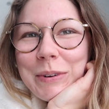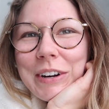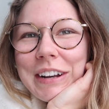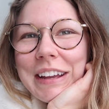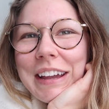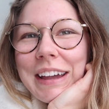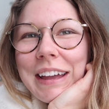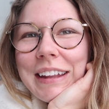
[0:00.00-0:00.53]

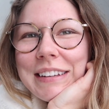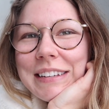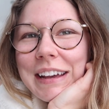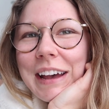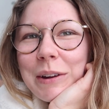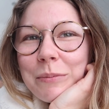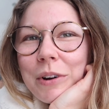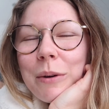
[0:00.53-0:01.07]
morning,
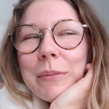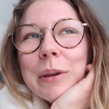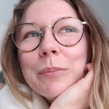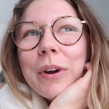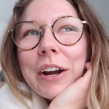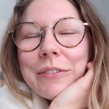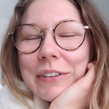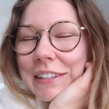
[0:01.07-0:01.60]
Dan brought me
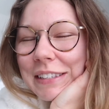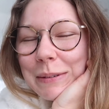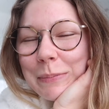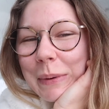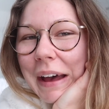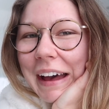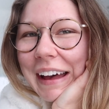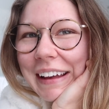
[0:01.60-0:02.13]
breakfast
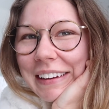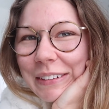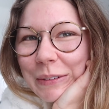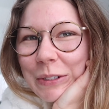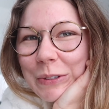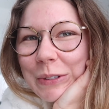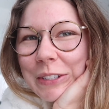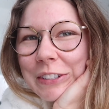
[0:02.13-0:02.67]
in bed,
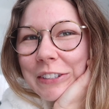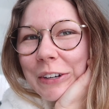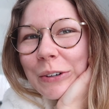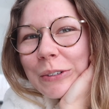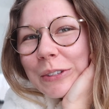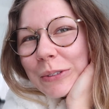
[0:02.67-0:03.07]
which was so